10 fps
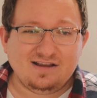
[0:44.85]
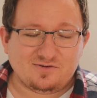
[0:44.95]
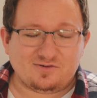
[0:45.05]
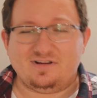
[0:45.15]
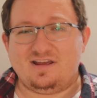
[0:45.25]
in
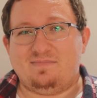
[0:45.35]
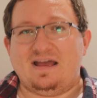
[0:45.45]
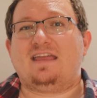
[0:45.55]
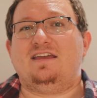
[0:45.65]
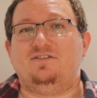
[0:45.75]
order to get
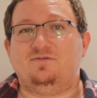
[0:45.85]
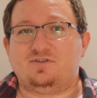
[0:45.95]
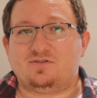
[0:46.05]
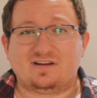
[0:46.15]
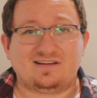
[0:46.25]
back into a
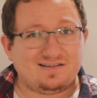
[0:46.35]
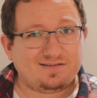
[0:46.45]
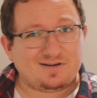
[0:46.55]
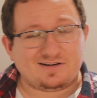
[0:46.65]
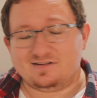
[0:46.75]
truck,
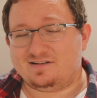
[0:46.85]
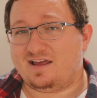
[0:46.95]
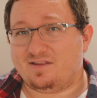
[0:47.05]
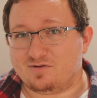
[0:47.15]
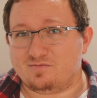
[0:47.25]
especially
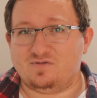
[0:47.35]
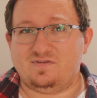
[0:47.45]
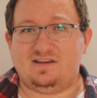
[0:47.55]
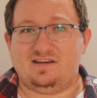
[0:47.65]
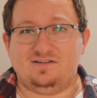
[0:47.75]
now that we're
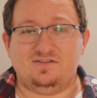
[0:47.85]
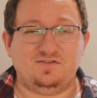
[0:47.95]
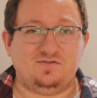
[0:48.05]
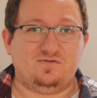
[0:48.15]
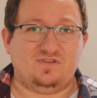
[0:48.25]
moving
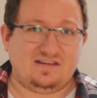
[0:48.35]
into